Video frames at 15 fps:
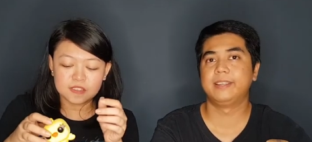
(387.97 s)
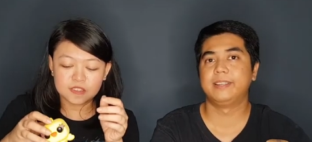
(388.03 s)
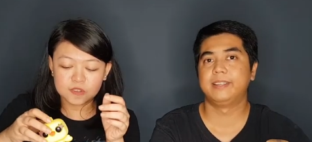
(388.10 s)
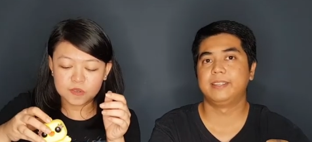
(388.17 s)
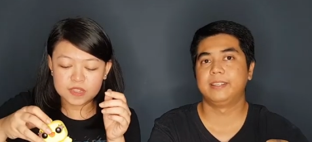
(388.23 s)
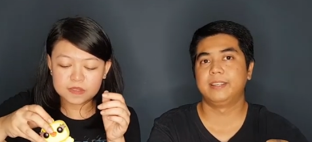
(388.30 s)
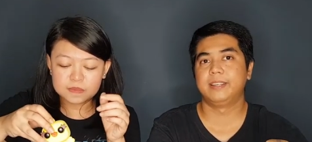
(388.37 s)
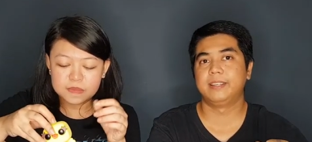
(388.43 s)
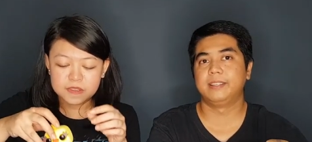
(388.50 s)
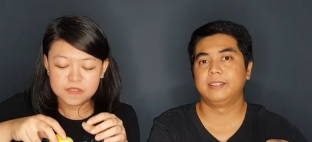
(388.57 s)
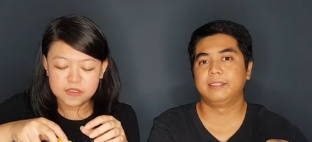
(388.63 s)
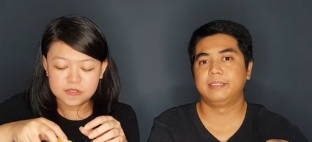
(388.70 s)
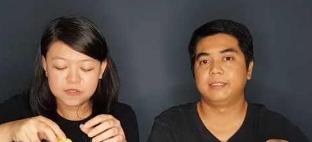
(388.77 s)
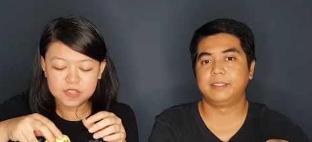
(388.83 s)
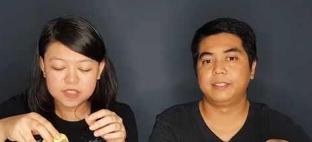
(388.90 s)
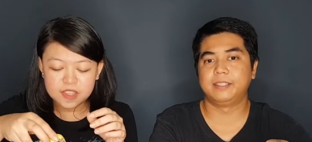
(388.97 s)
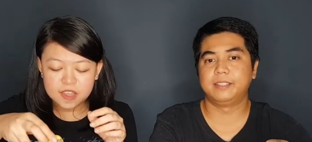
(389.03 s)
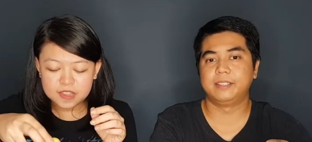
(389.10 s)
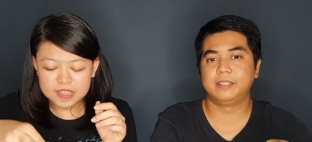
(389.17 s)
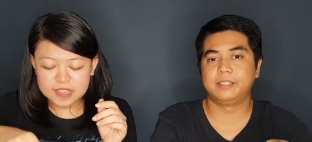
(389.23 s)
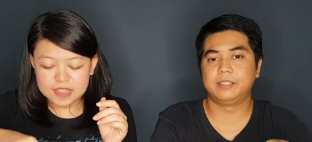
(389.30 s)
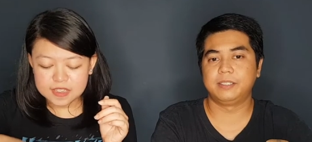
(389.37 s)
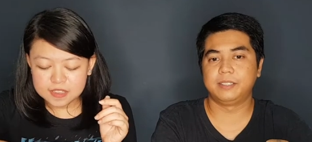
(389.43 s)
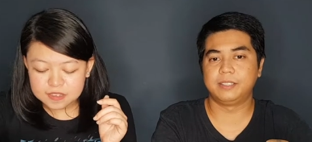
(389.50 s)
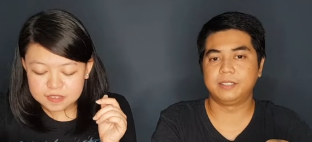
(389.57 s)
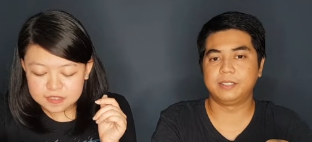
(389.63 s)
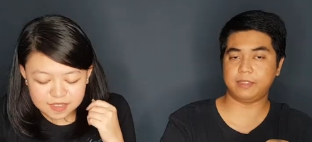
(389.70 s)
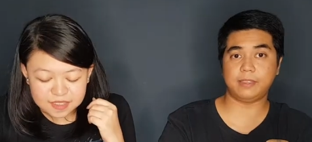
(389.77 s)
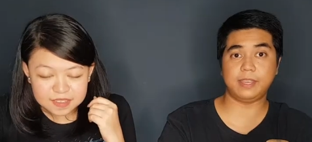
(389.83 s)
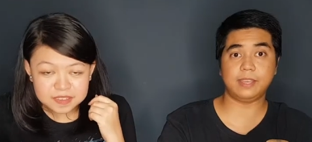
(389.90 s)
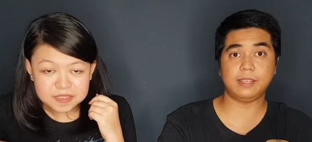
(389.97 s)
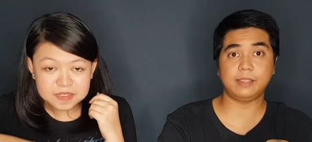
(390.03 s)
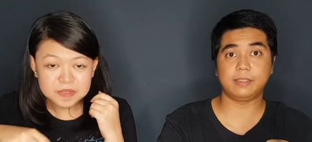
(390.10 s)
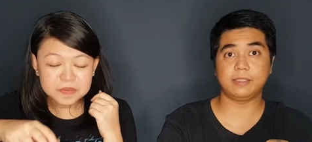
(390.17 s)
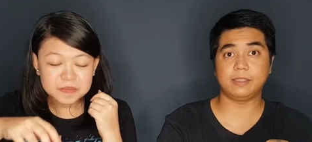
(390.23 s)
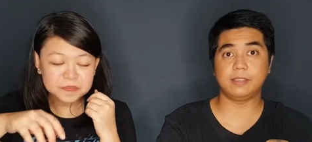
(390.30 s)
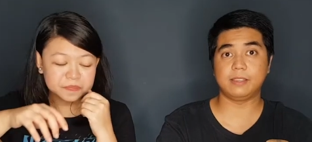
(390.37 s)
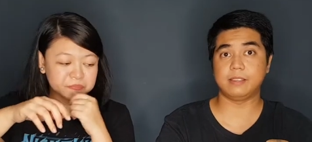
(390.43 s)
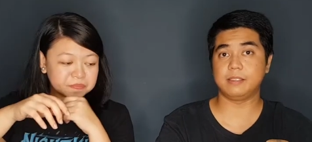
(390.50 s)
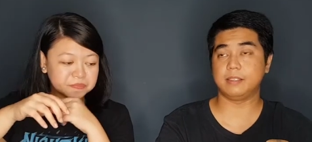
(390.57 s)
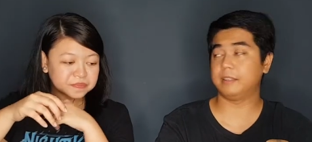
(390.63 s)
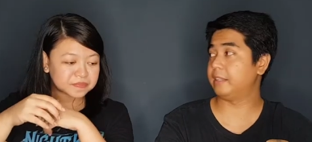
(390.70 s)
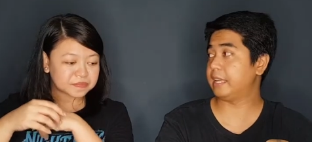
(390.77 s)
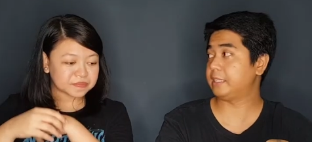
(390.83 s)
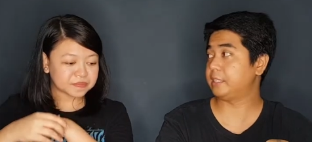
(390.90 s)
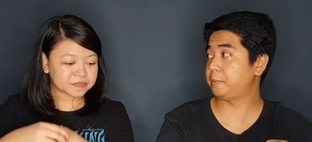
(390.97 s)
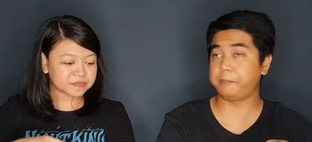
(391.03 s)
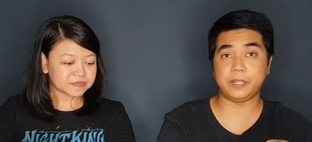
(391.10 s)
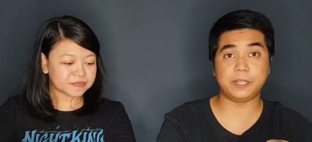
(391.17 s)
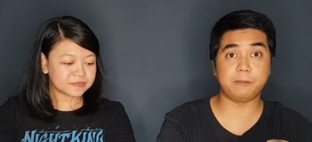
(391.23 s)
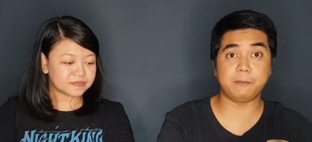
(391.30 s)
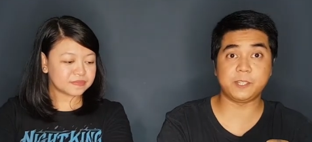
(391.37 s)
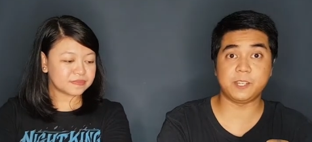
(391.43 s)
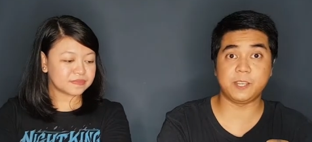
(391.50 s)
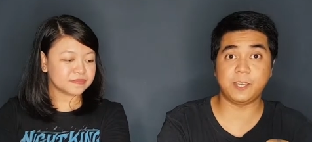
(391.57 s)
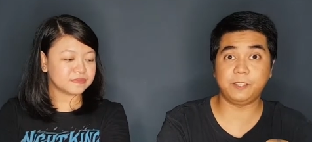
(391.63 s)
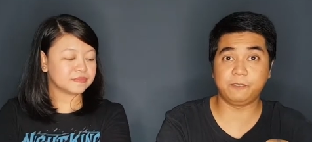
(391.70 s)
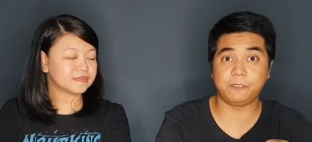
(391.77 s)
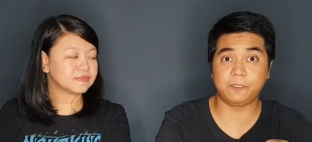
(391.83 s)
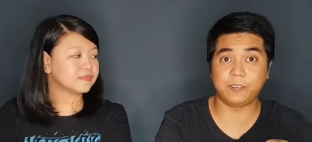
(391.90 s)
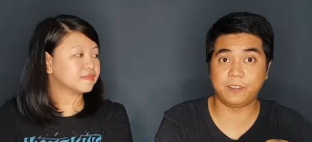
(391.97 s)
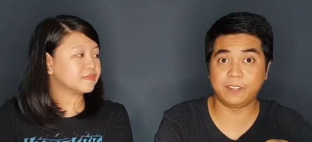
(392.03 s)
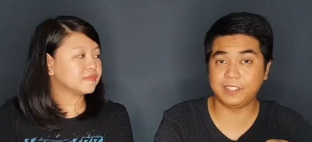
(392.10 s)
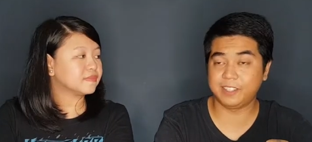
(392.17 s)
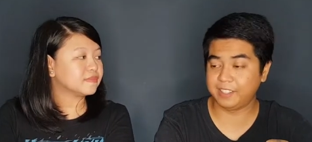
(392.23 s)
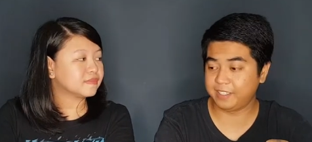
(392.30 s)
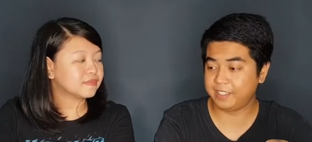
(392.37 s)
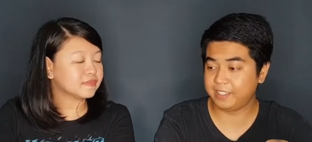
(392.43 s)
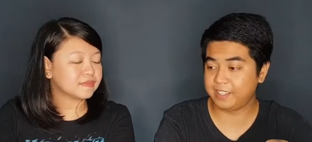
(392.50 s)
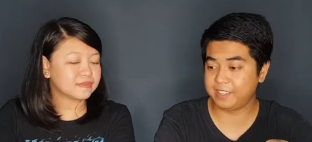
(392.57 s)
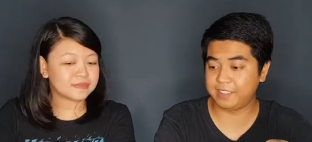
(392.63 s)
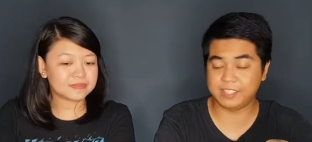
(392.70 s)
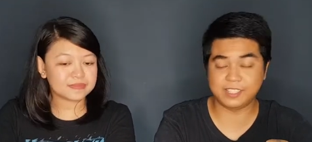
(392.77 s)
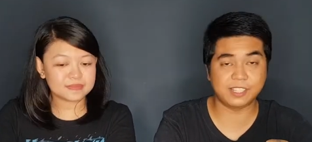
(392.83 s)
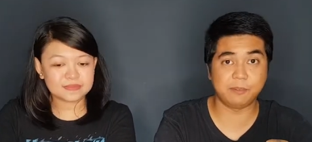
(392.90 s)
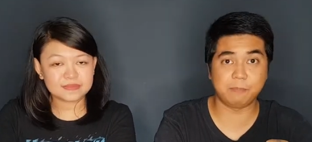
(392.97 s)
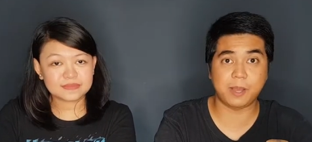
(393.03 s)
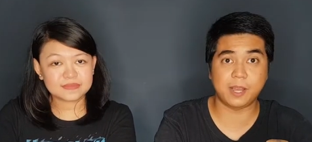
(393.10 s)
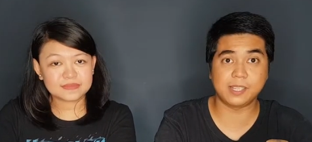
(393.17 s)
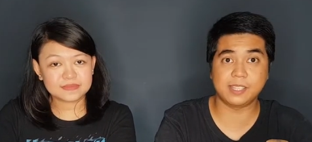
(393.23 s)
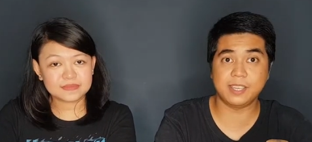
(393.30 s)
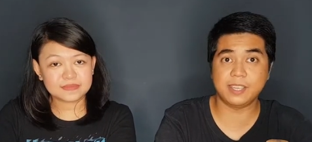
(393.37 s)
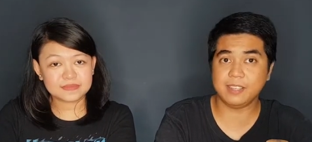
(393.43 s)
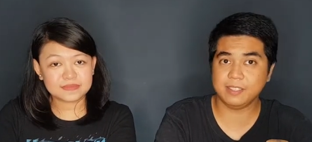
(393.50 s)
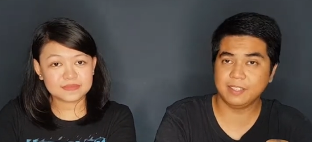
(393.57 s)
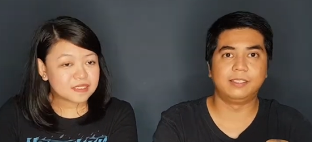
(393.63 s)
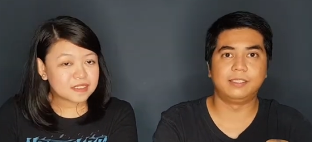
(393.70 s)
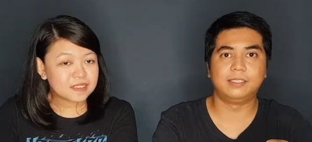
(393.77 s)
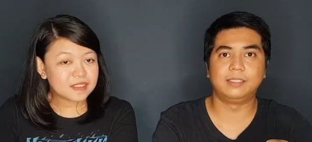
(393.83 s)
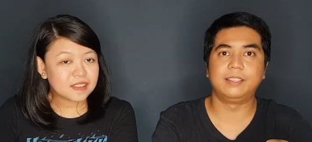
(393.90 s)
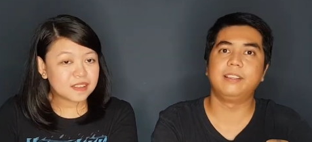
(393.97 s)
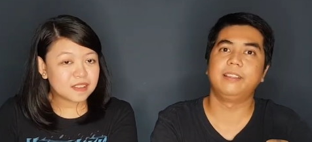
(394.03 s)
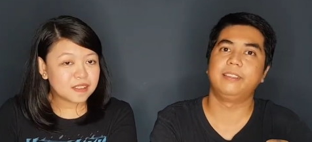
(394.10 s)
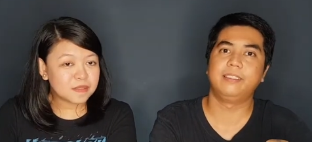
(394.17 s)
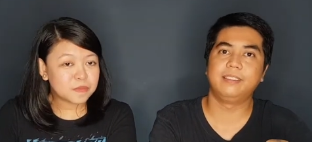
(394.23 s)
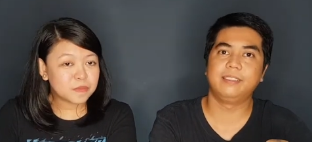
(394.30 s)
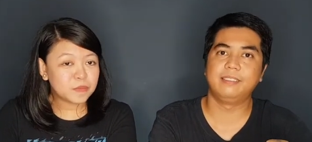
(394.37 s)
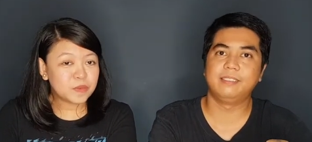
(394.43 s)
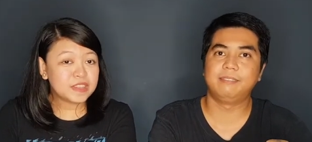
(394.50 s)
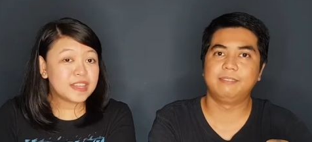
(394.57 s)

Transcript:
Speaker 1: that's my favorite, Ducky. I think
Speaker 2: that's pretty much it for this unboxing.
Speaker 1: We'd